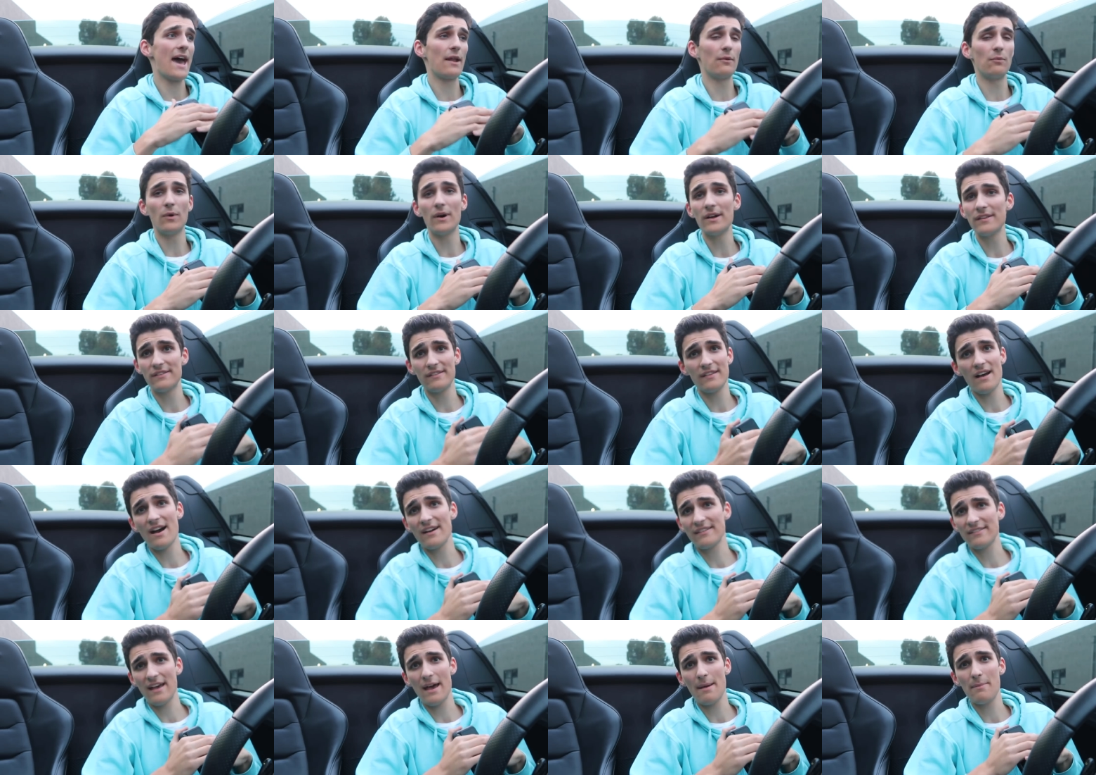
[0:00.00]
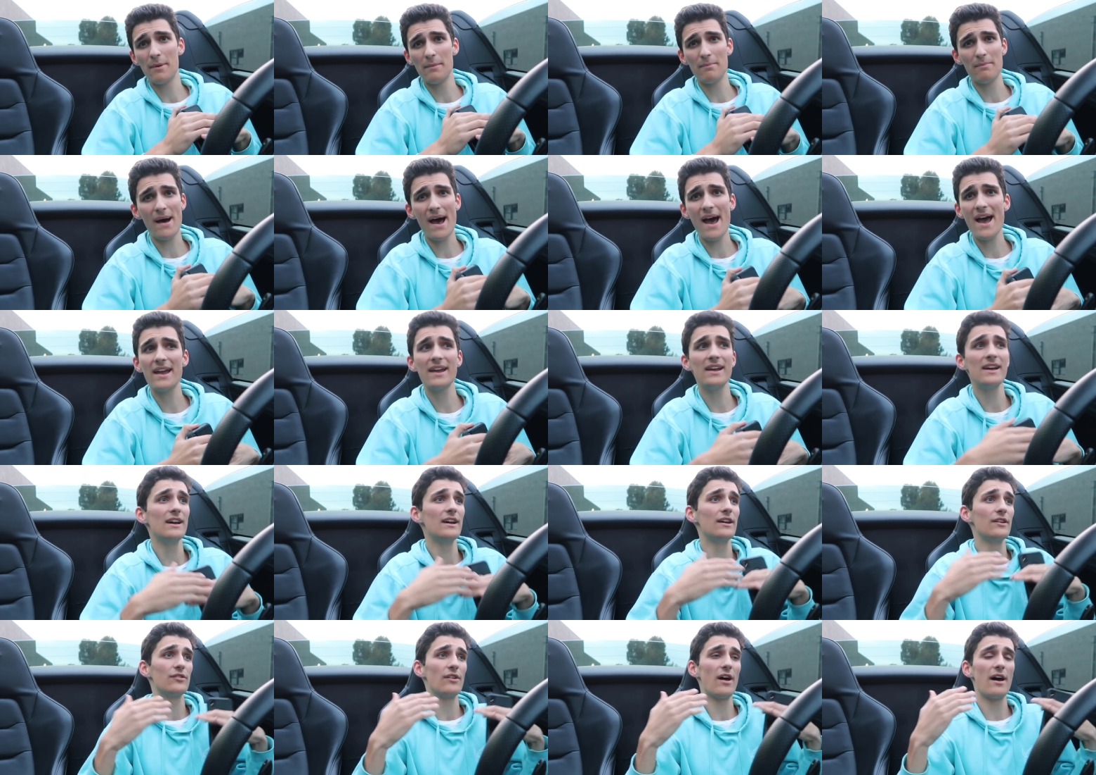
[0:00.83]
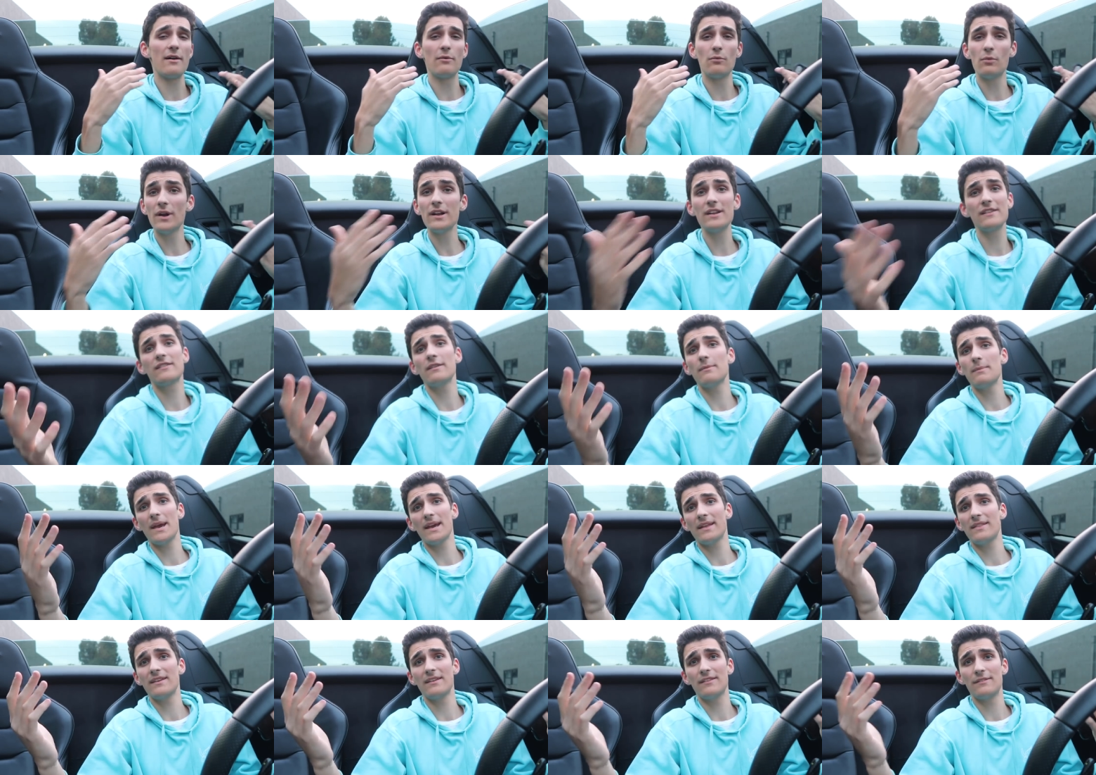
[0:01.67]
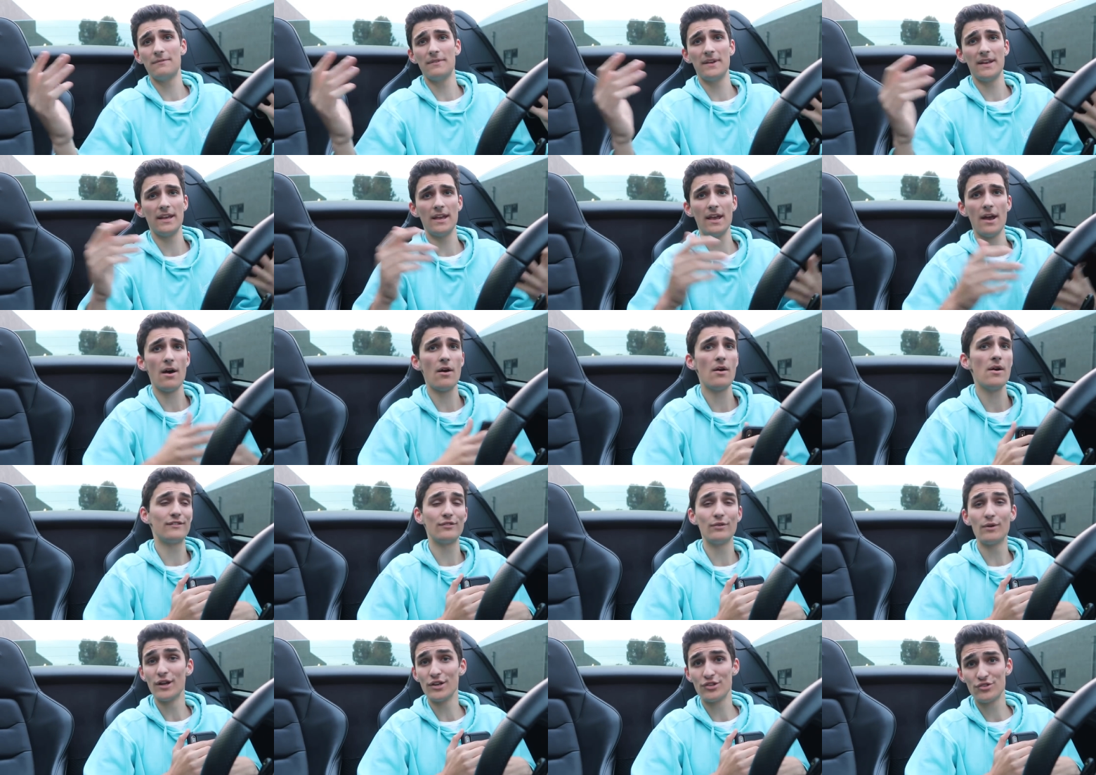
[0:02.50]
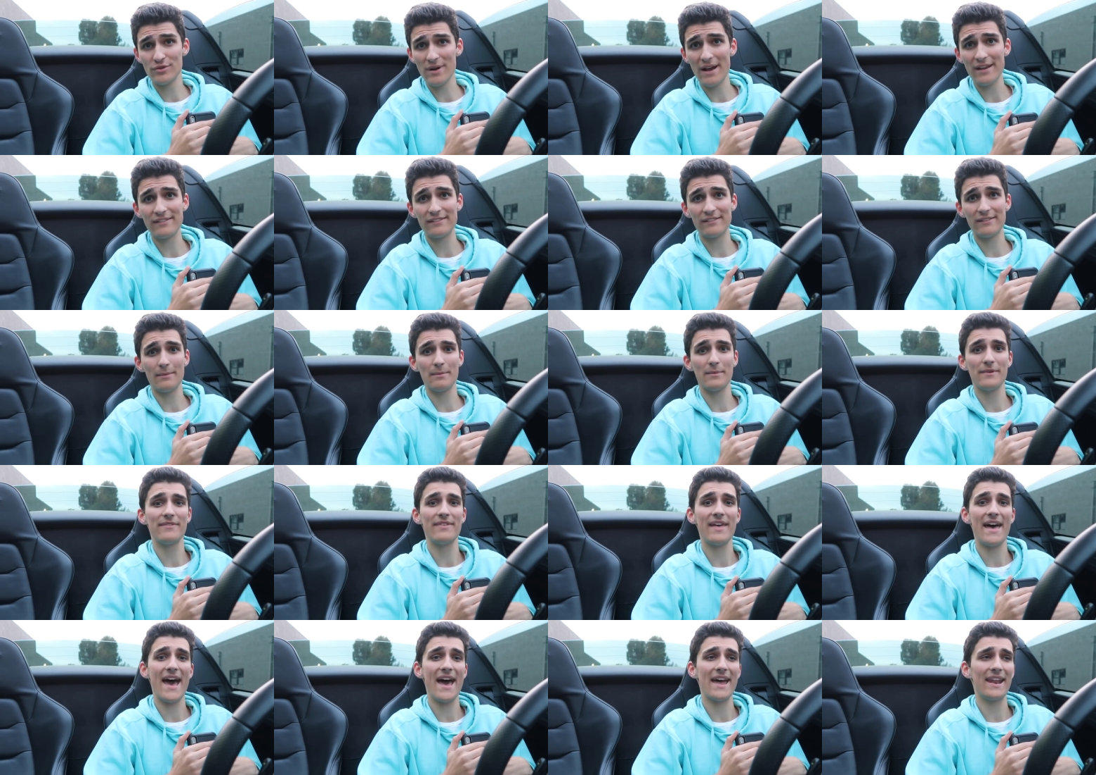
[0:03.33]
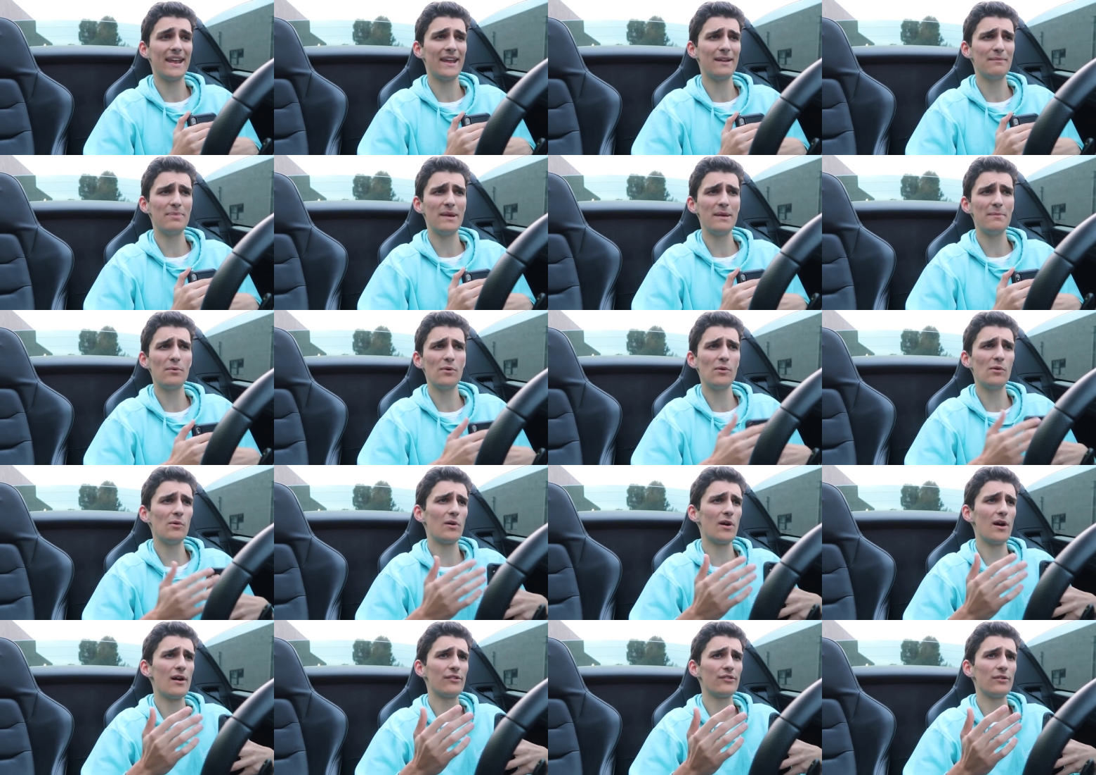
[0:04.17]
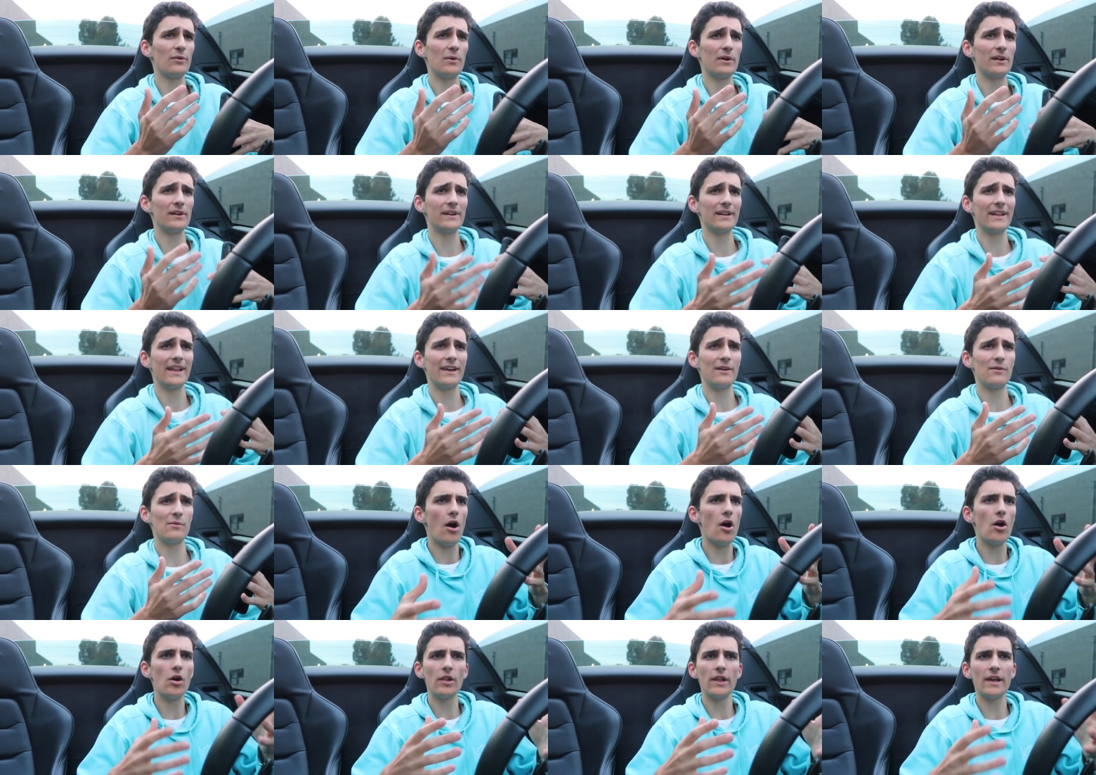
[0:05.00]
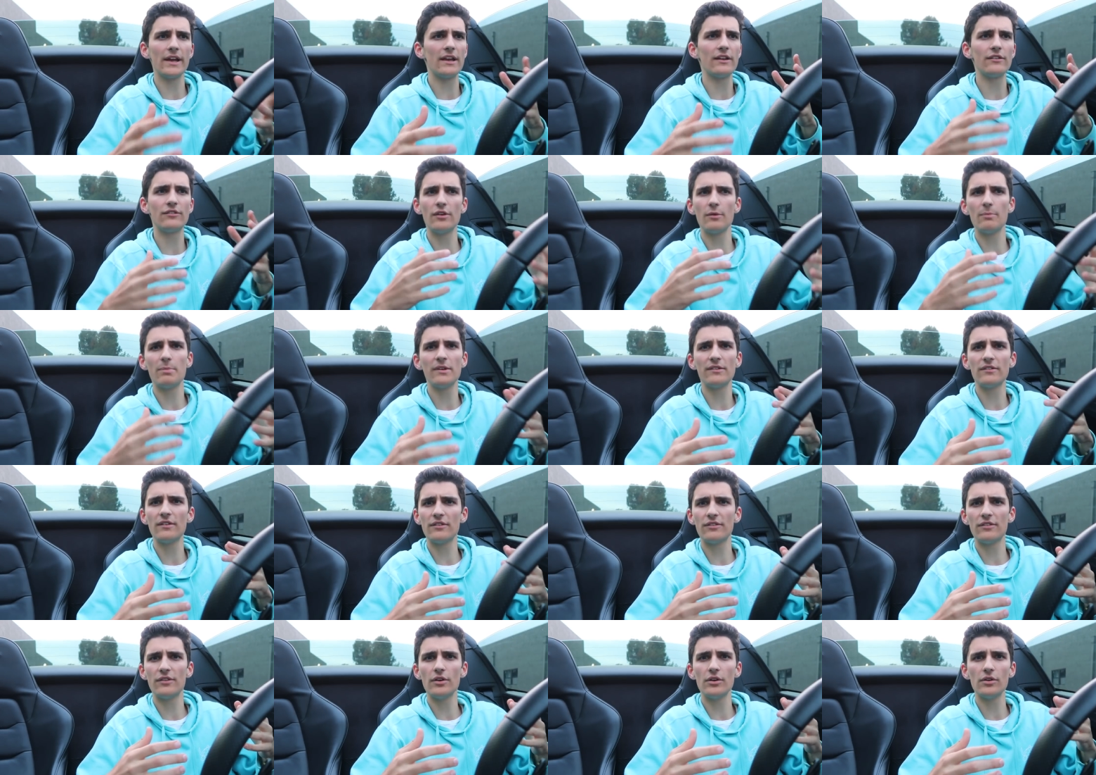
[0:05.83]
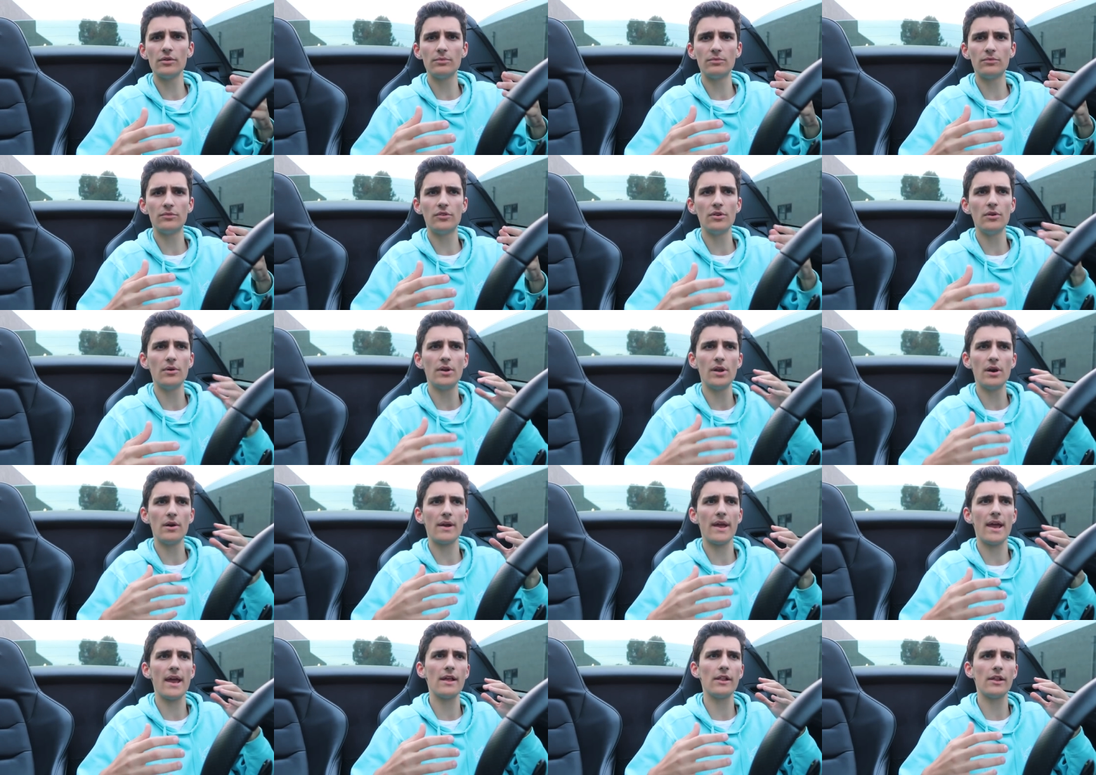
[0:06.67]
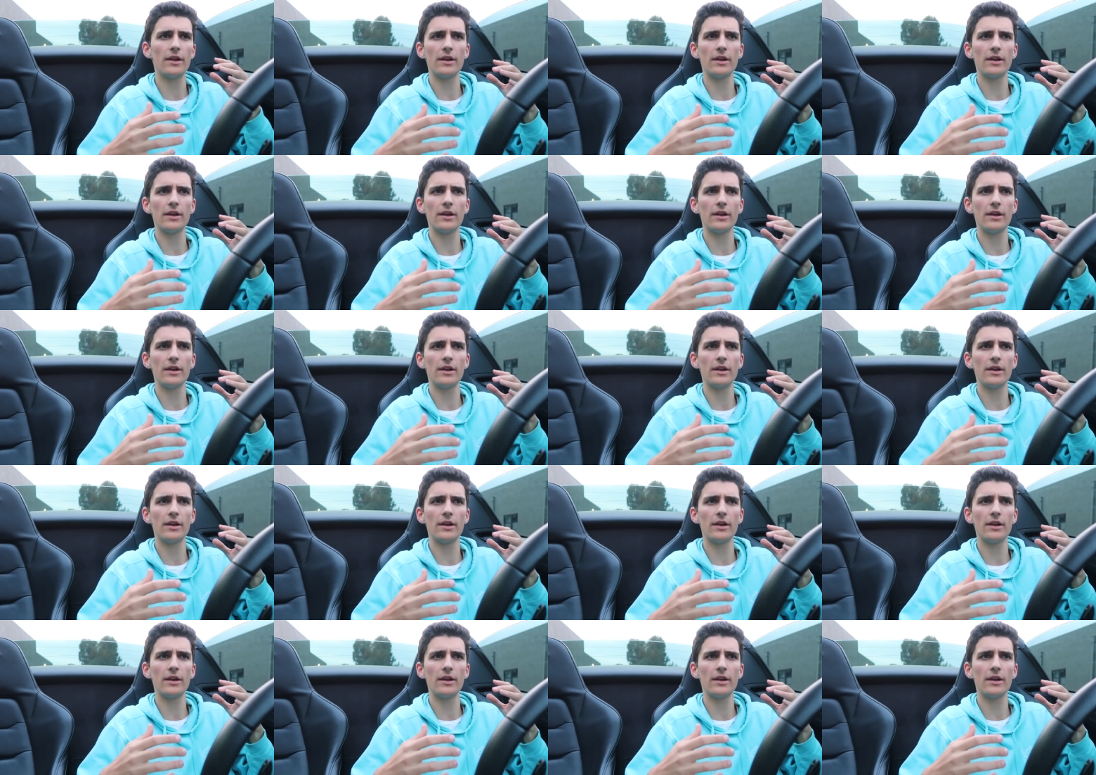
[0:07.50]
and what stocks I've been buying. So I wanted to make this video to address some of that. And people were also wondering like, oh, like, is your business still doing okay?